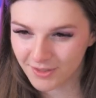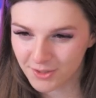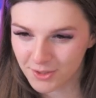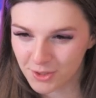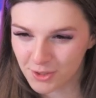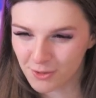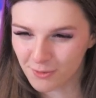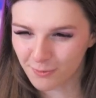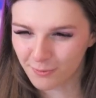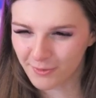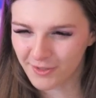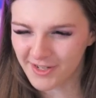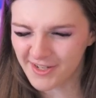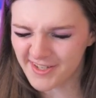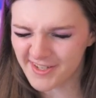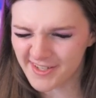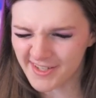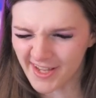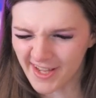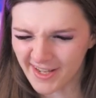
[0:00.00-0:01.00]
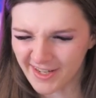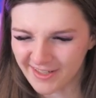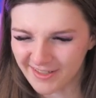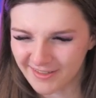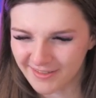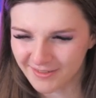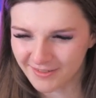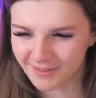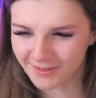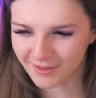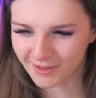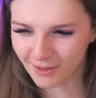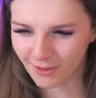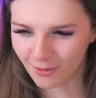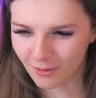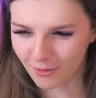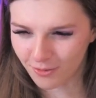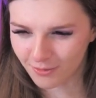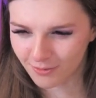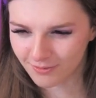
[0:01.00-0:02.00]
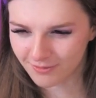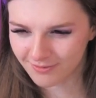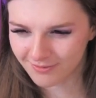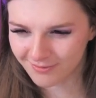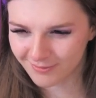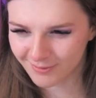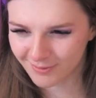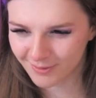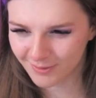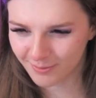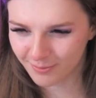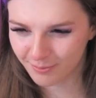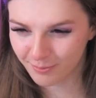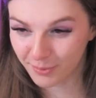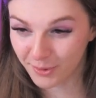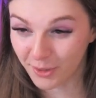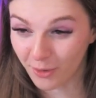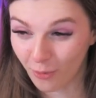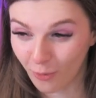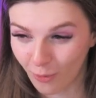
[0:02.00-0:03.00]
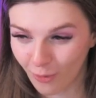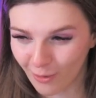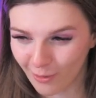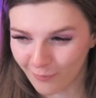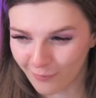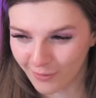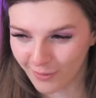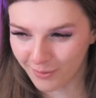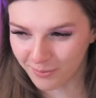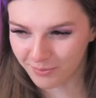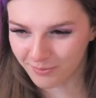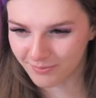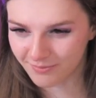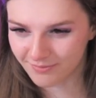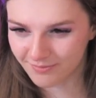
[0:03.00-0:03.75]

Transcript: to reset the goal. But all of them.